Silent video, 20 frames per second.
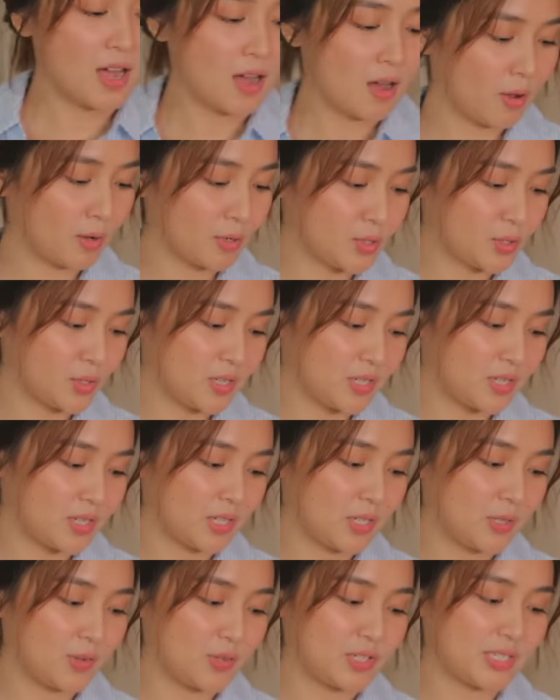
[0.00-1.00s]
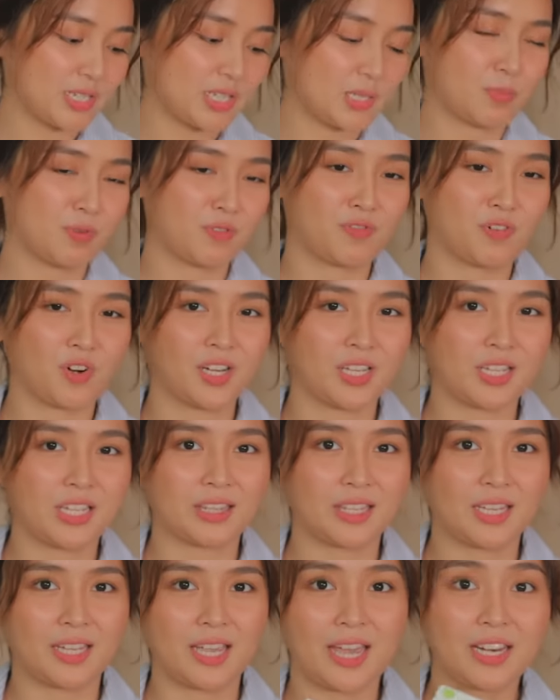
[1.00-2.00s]
Also, you can use this before
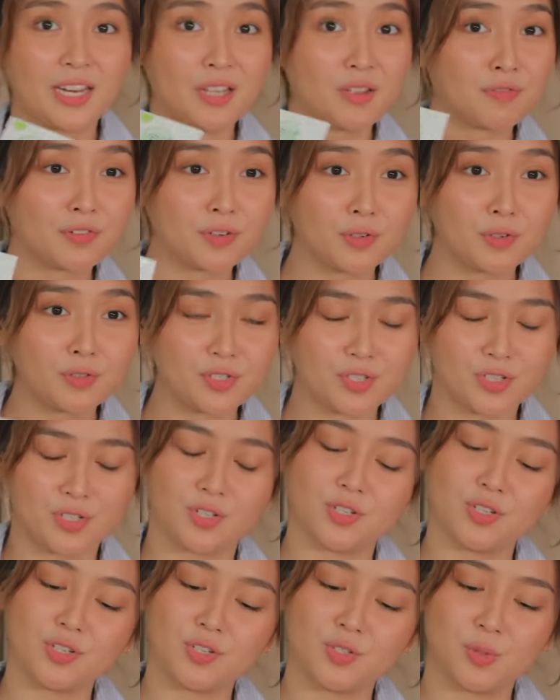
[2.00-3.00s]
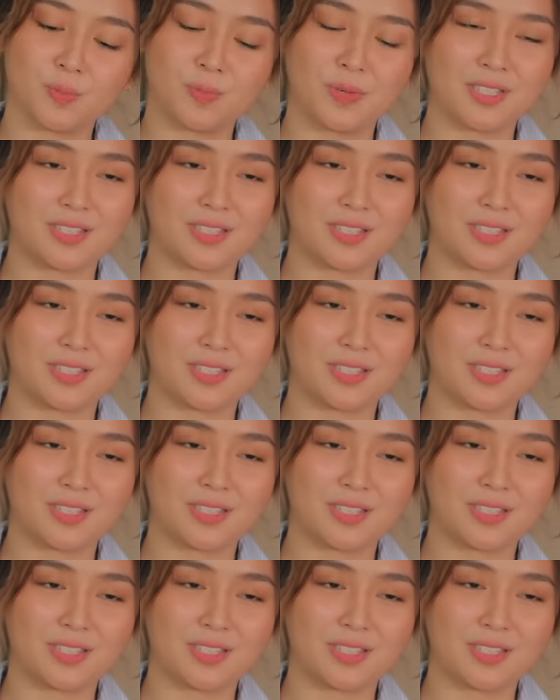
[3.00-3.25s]
eating any fruits just to be